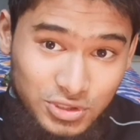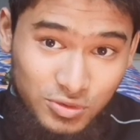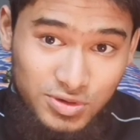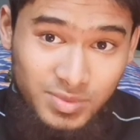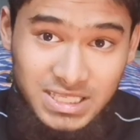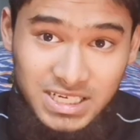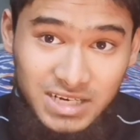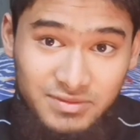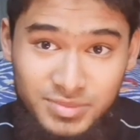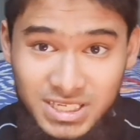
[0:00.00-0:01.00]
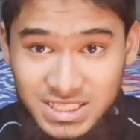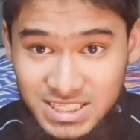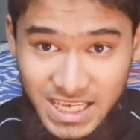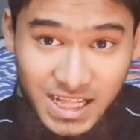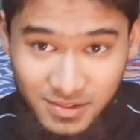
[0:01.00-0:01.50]
it was owned by the government
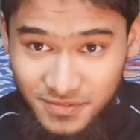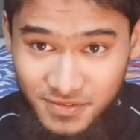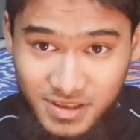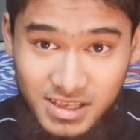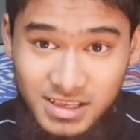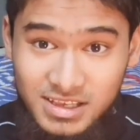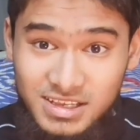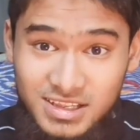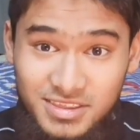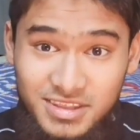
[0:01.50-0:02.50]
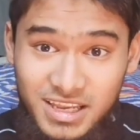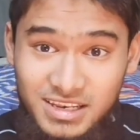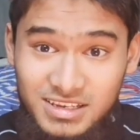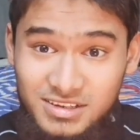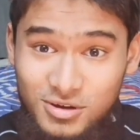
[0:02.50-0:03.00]
itself,
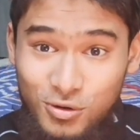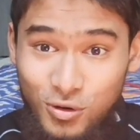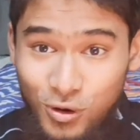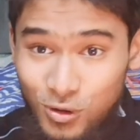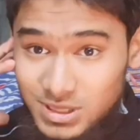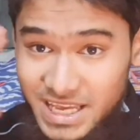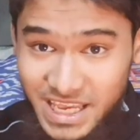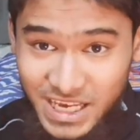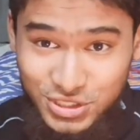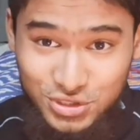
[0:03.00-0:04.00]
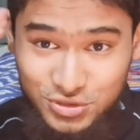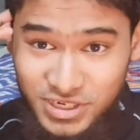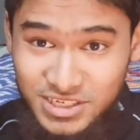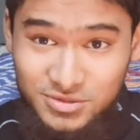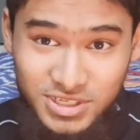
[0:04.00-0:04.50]
then all that
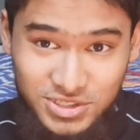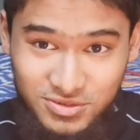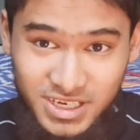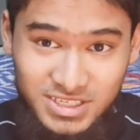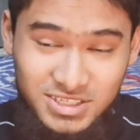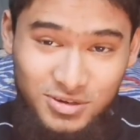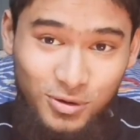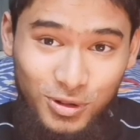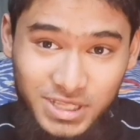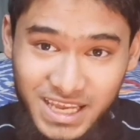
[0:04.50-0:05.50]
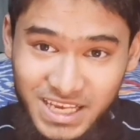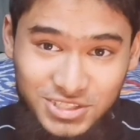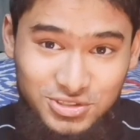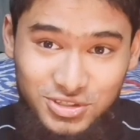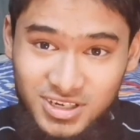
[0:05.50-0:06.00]
extra interest rates, all that
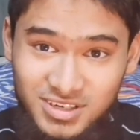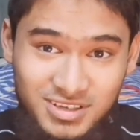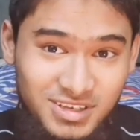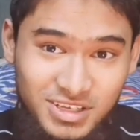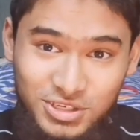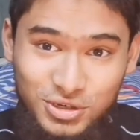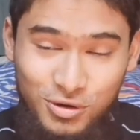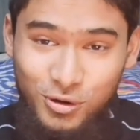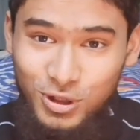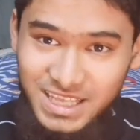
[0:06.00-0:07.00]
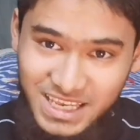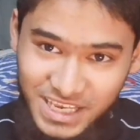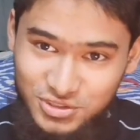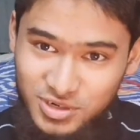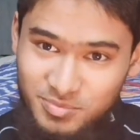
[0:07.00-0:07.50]
extra
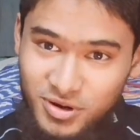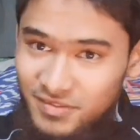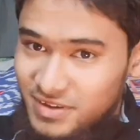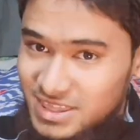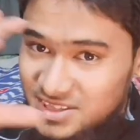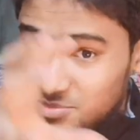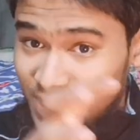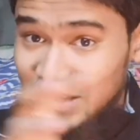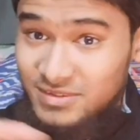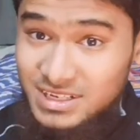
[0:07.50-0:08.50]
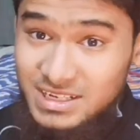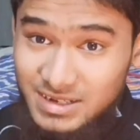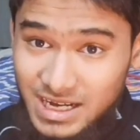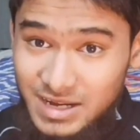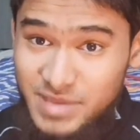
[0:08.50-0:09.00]
profit that the private
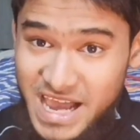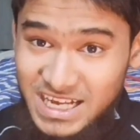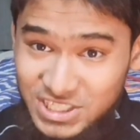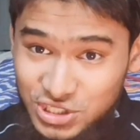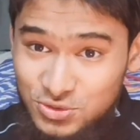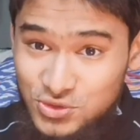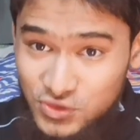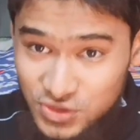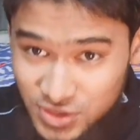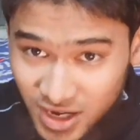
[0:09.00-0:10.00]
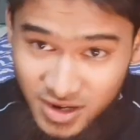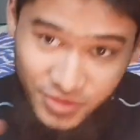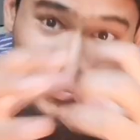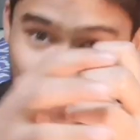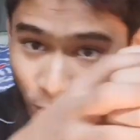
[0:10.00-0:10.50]
banks used to
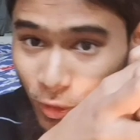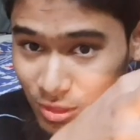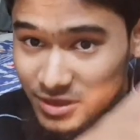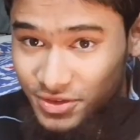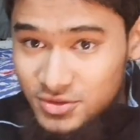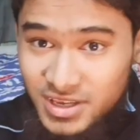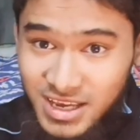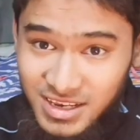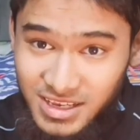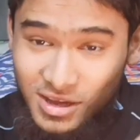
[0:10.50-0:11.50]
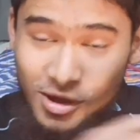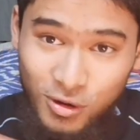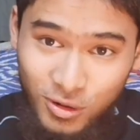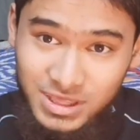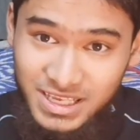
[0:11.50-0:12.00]
suck through all the society,
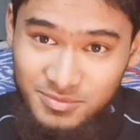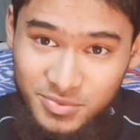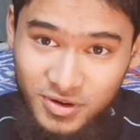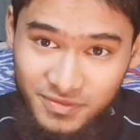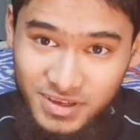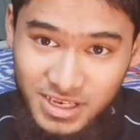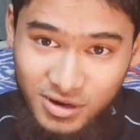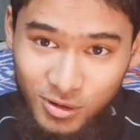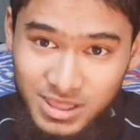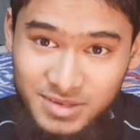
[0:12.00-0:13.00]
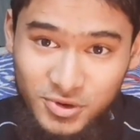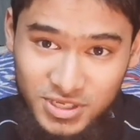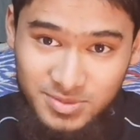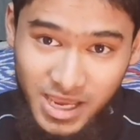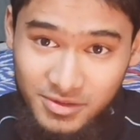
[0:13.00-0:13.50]
all that profit and all the
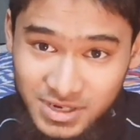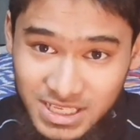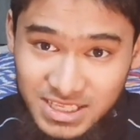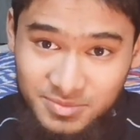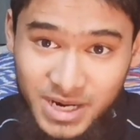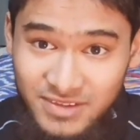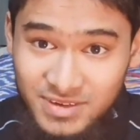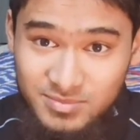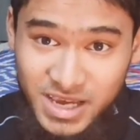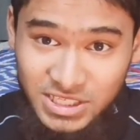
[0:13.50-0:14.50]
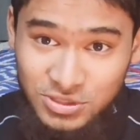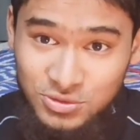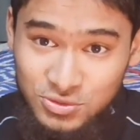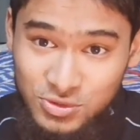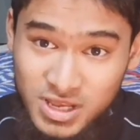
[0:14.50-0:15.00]
prosperity that the private bank
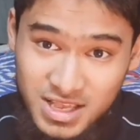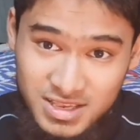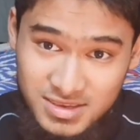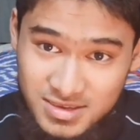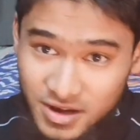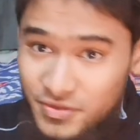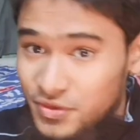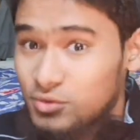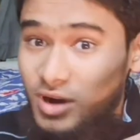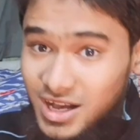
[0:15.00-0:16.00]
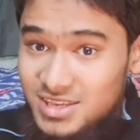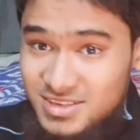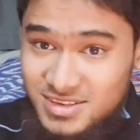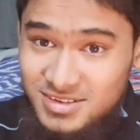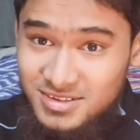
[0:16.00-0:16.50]
used to suck through
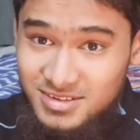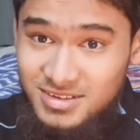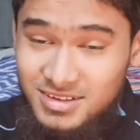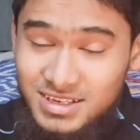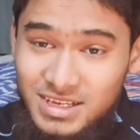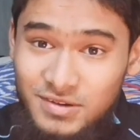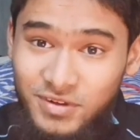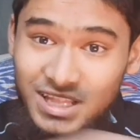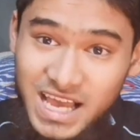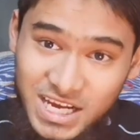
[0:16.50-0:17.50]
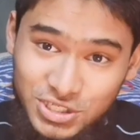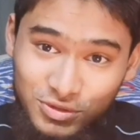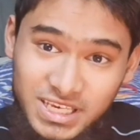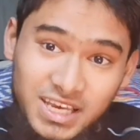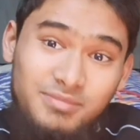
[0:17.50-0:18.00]
us, will
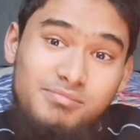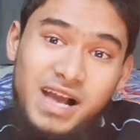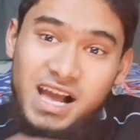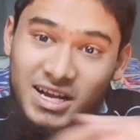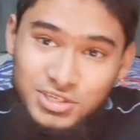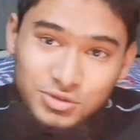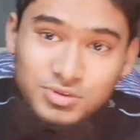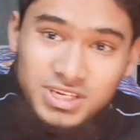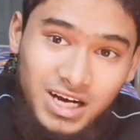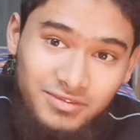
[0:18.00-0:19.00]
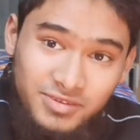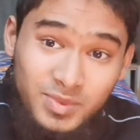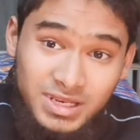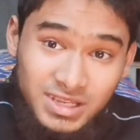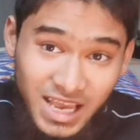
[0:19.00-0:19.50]
actually come back to the
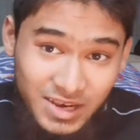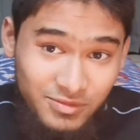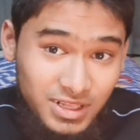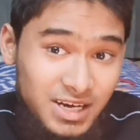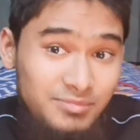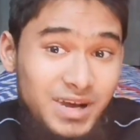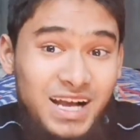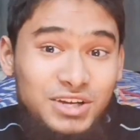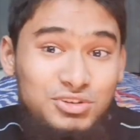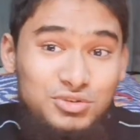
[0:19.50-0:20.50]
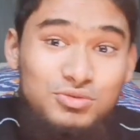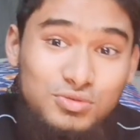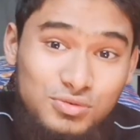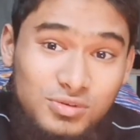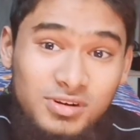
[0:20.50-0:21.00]
government and will come back to
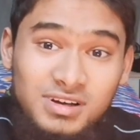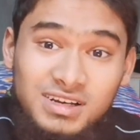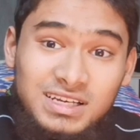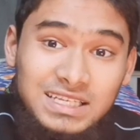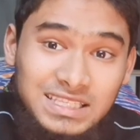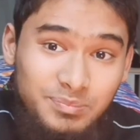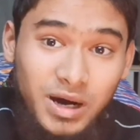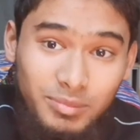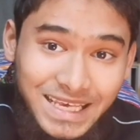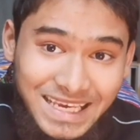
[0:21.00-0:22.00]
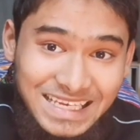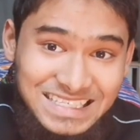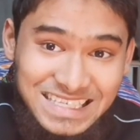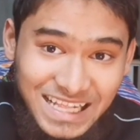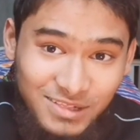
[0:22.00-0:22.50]
the public
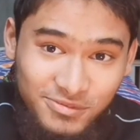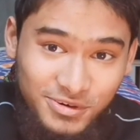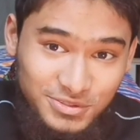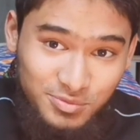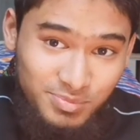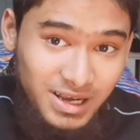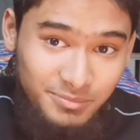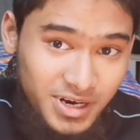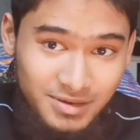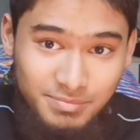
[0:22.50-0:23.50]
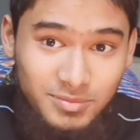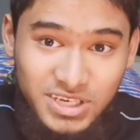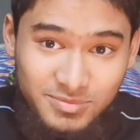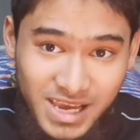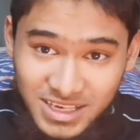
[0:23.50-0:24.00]
itself. So
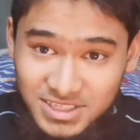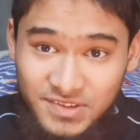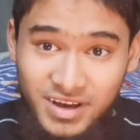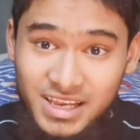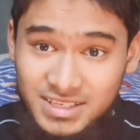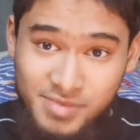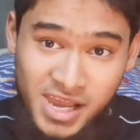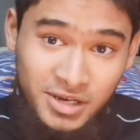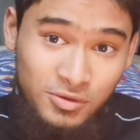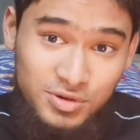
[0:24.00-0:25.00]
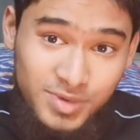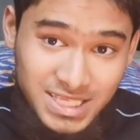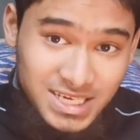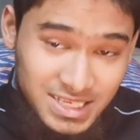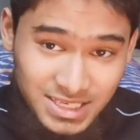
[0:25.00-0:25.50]
public bank is defined as a bank owned
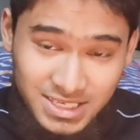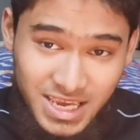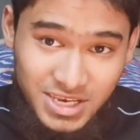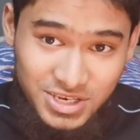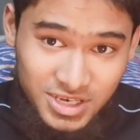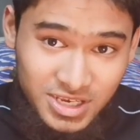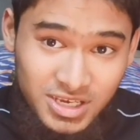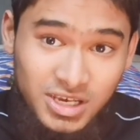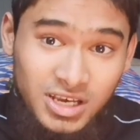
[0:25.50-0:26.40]
by the state,